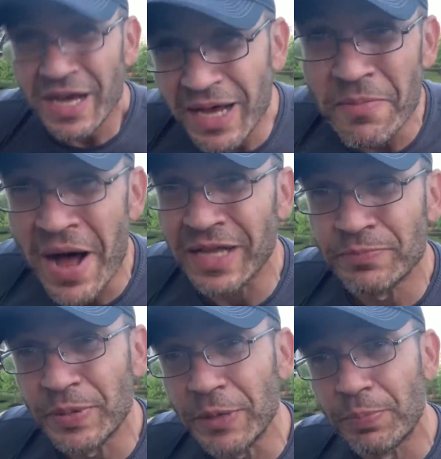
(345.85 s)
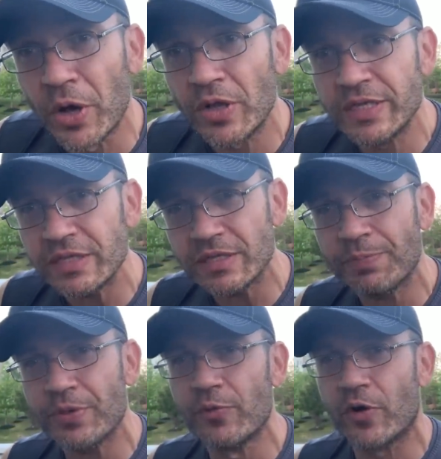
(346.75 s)
Come on, people. This is
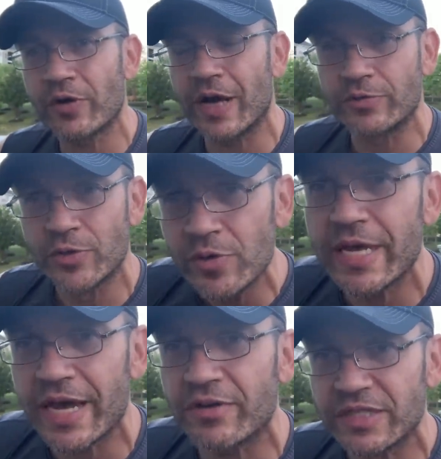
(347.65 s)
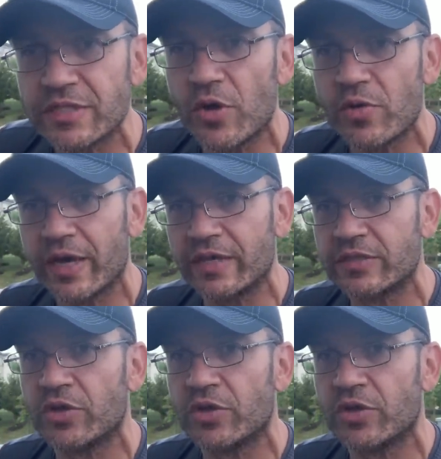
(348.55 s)
a pre-workout. Who cares? It's okay. It's